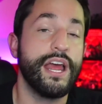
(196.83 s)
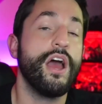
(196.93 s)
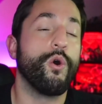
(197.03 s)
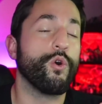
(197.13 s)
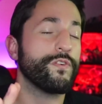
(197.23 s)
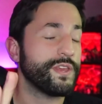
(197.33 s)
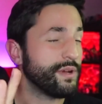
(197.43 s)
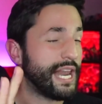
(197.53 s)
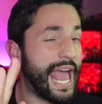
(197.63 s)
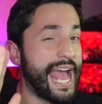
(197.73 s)
Or if they want
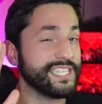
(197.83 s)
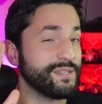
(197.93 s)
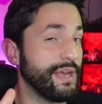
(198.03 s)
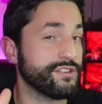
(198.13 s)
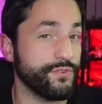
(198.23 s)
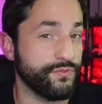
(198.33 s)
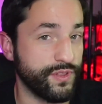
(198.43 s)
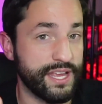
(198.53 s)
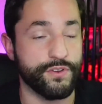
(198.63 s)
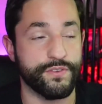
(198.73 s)
to add some extra
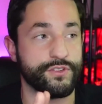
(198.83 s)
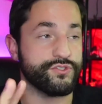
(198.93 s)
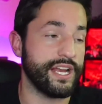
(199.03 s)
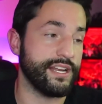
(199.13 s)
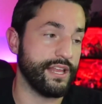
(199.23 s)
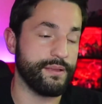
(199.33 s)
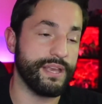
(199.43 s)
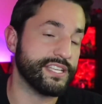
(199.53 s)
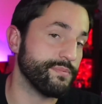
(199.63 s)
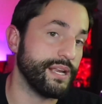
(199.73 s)
flavor, they're trying to like make
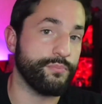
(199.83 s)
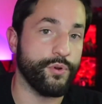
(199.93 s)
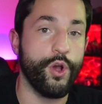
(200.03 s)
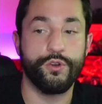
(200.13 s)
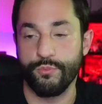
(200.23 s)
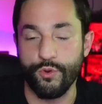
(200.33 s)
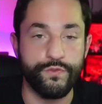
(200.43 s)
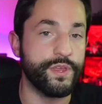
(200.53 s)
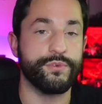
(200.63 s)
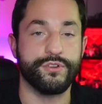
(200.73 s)
somebody prone or move
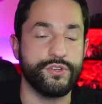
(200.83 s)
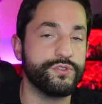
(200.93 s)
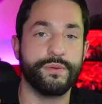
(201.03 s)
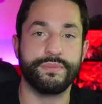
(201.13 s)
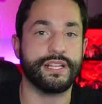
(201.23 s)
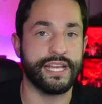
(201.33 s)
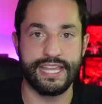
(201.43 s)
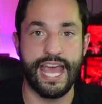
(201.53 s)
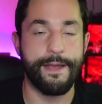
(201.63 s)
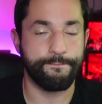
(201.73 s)
them or do something like
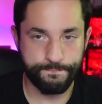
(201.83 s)
that.